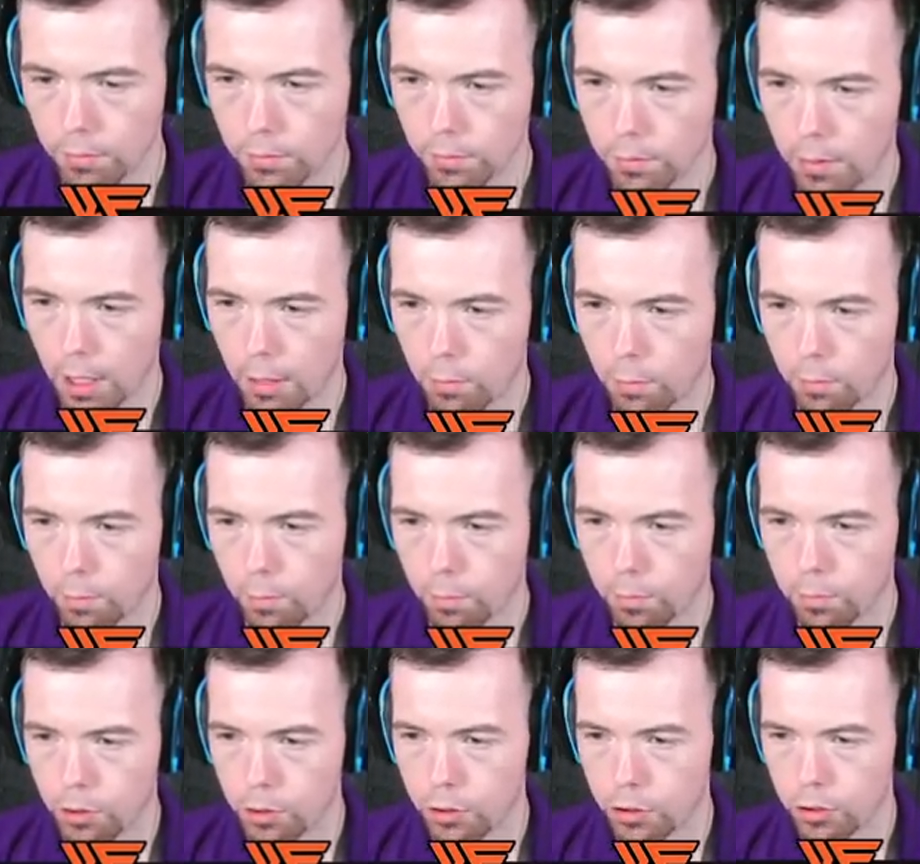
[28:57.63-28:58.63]
Oh,
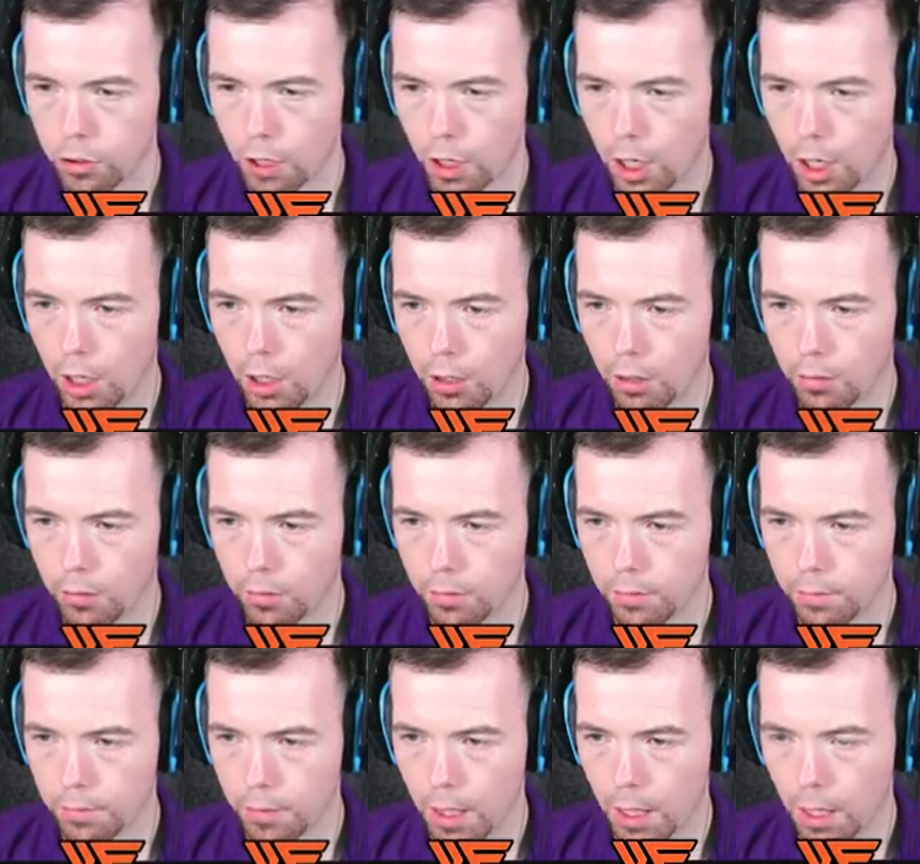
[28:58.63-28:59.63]

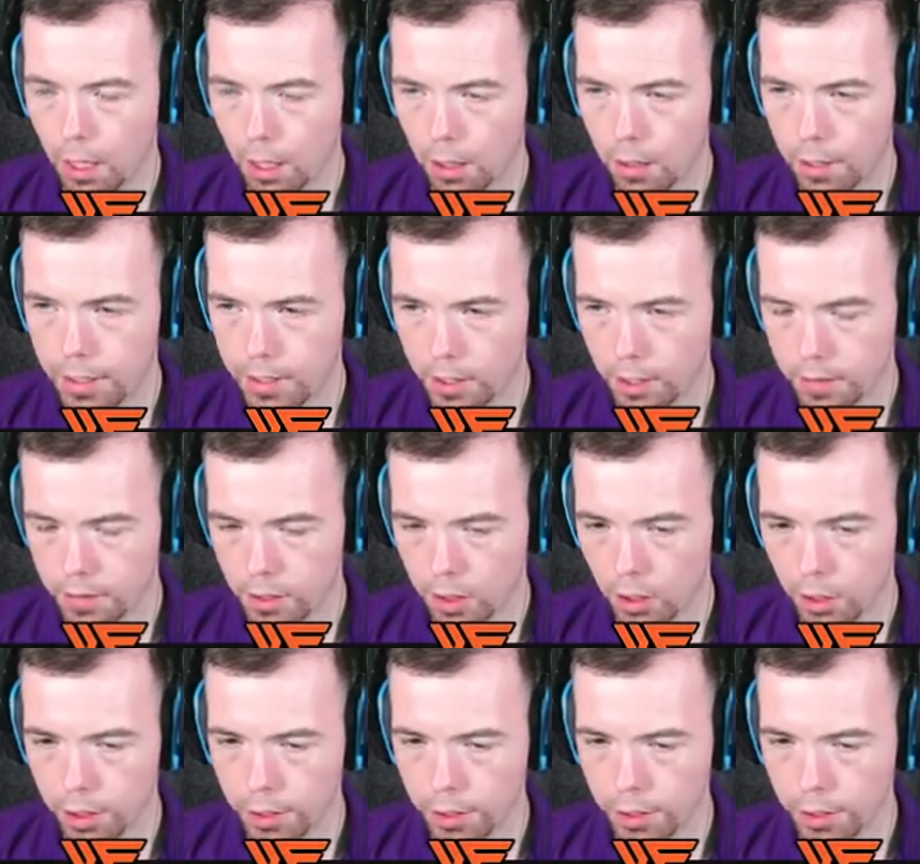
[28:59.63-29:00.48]
oh, he's offside.